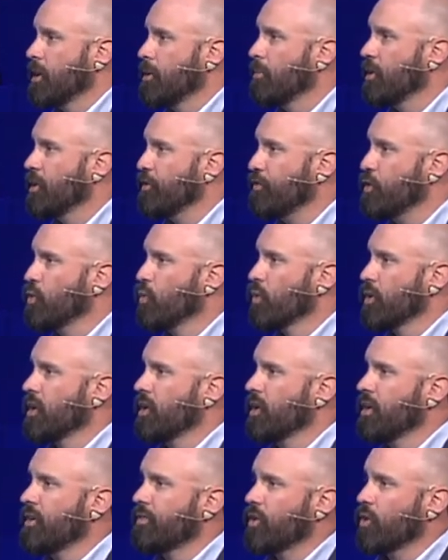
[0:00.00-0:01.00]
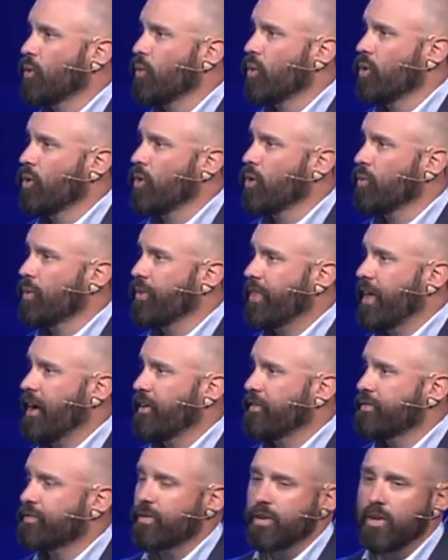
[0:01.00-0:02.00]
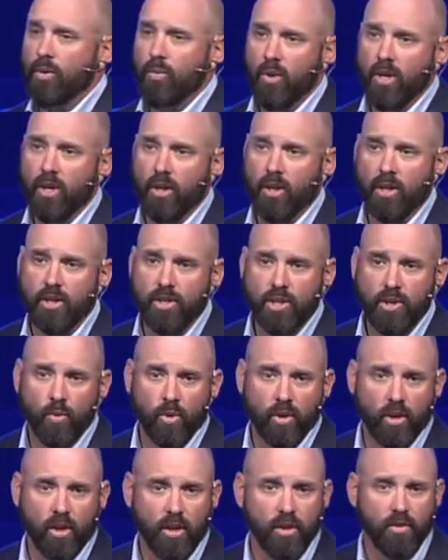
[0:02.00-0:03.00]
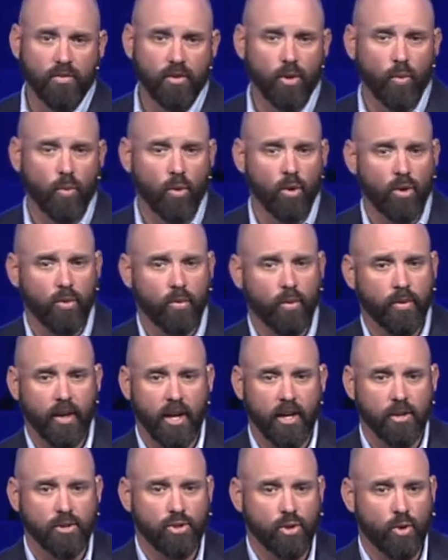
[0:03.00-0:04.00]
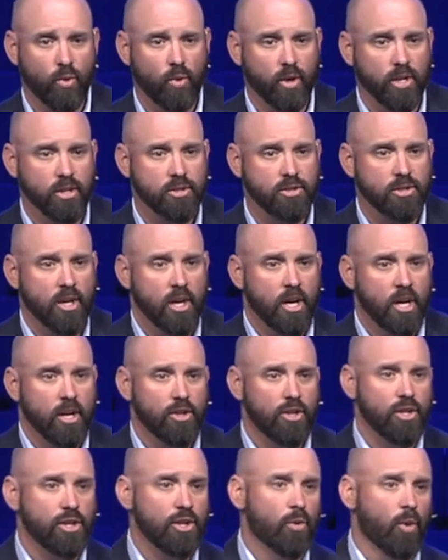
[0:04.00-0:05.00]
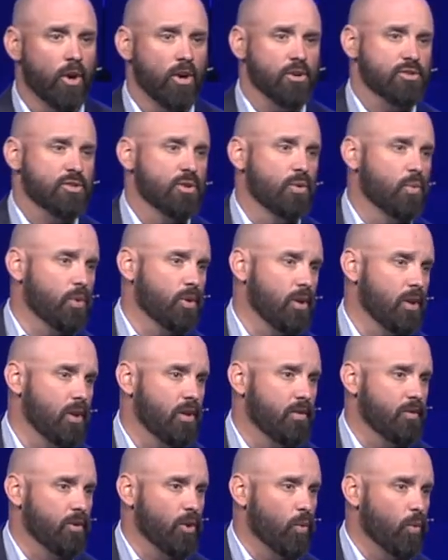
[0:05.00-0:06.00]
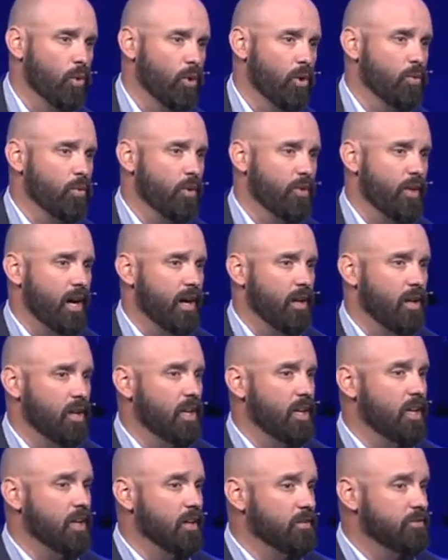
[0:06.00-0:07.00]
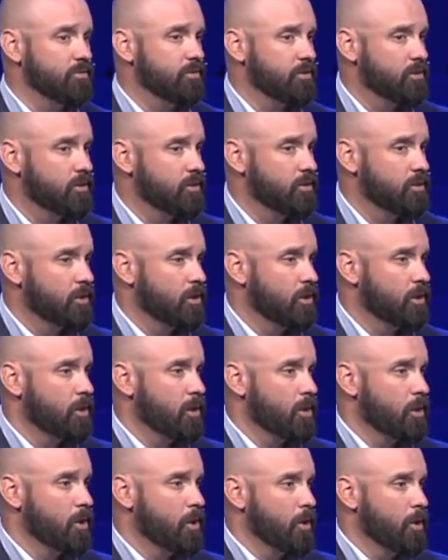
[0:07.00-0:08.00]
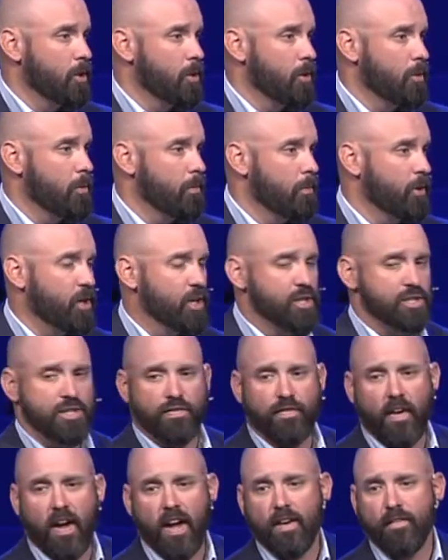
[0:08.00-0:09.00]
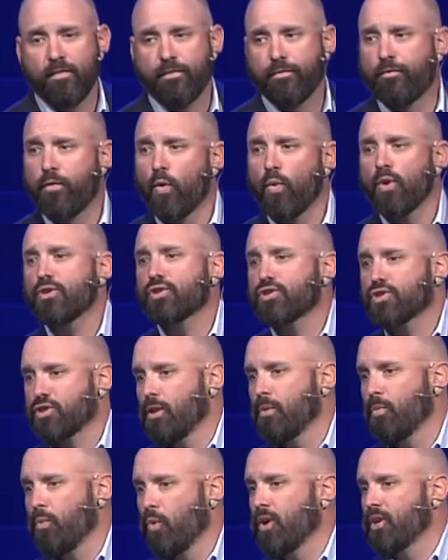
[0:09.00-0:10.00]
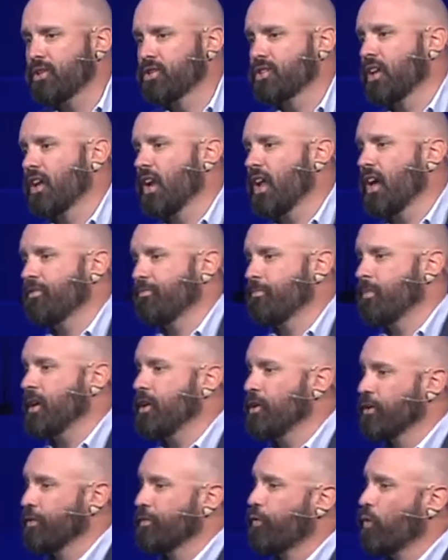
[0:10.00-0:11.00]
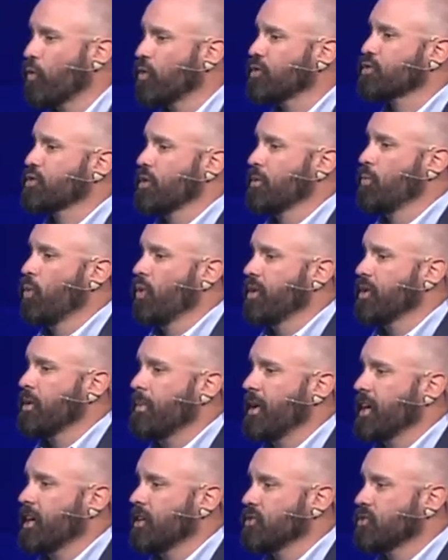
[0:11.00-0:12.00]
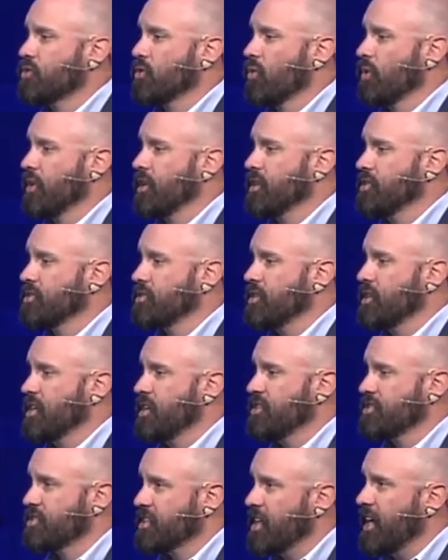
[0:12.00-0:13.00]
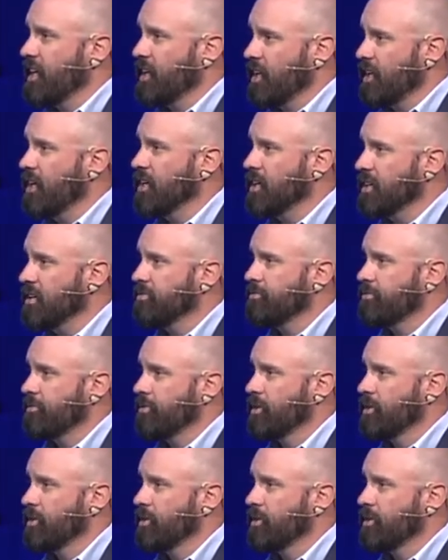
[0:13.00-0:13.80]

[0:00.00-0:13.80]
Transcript: But if you want to live in a world without free will and you want to live in a world without choice, then you also want to live in a world without love. Because if I have forced someone to love me or forced someone to make a choice, is that love?